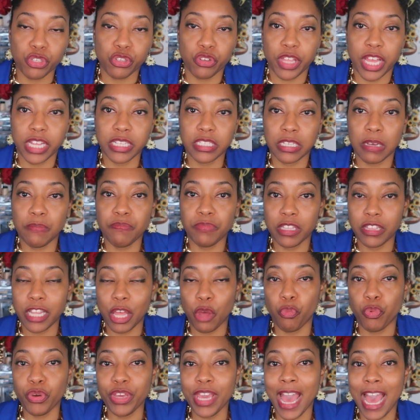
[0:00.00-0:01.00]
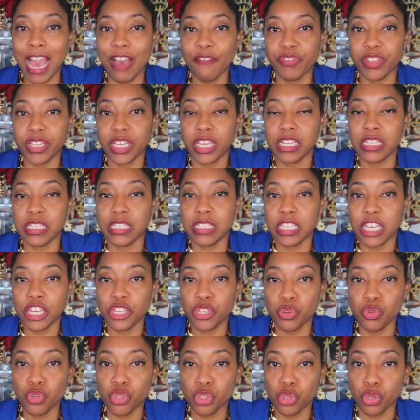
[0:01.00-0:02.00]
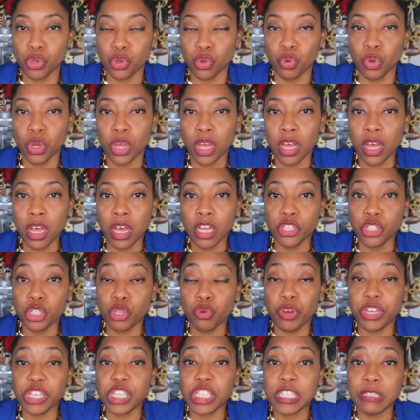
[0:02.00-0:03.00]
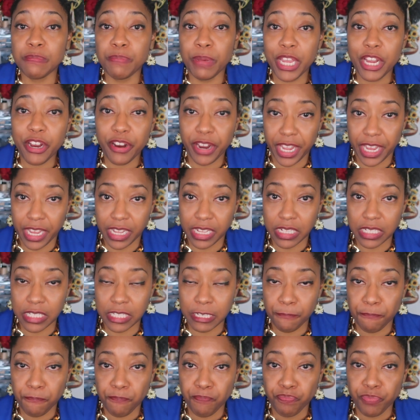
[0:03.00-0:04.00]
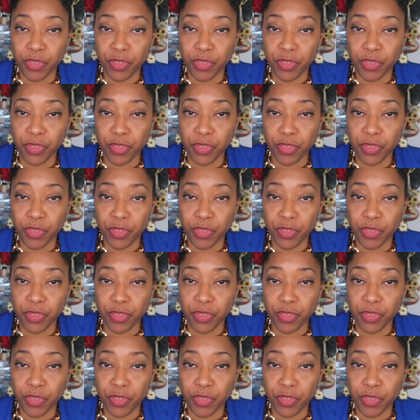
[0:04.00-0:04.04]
So that's something that we have to continue to experience.